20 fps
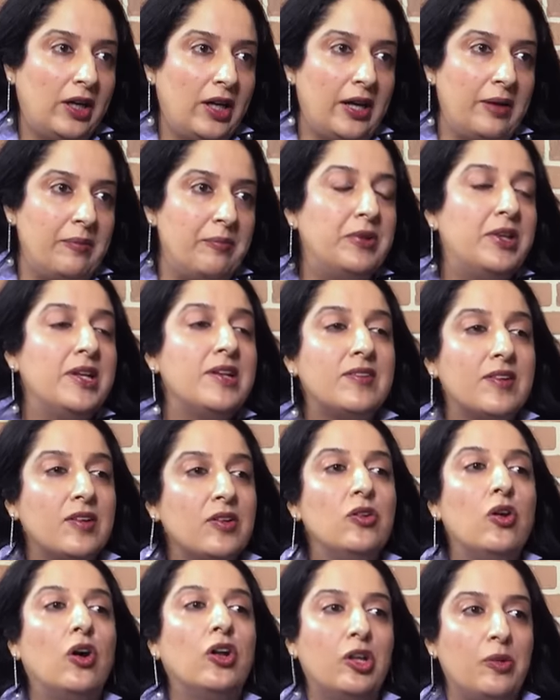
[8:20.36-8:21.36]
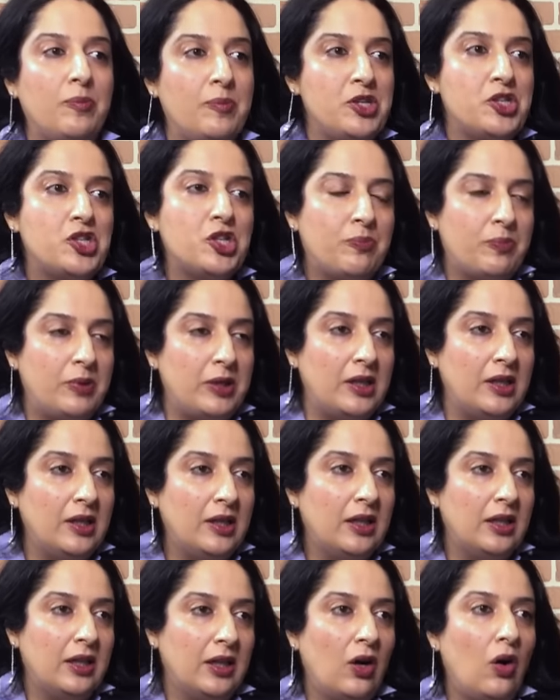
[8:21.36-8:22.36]
time. Hmm. This is not the BJP
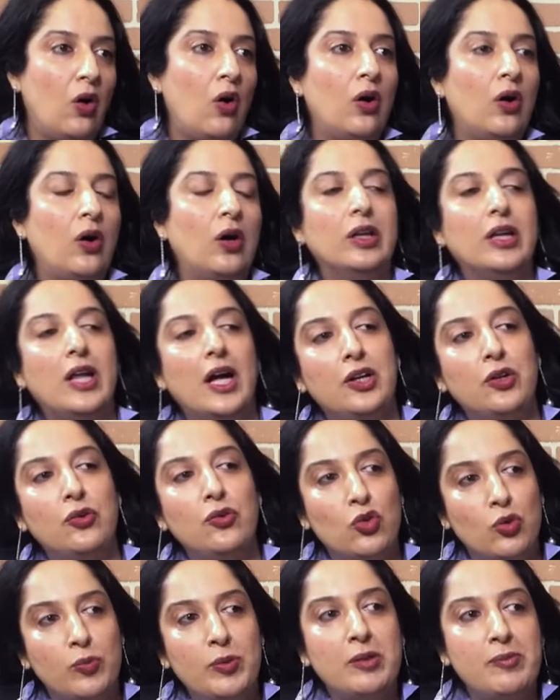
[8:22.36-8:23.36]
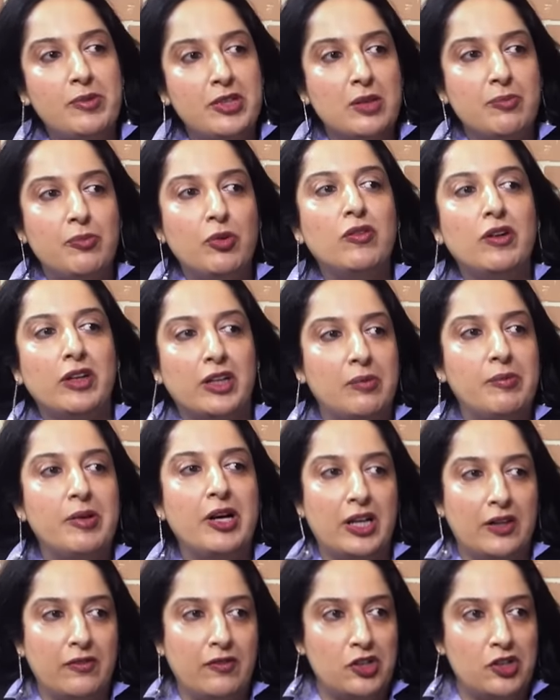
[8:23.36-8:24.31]
hmm. that used to be the BJP of Atal Bihari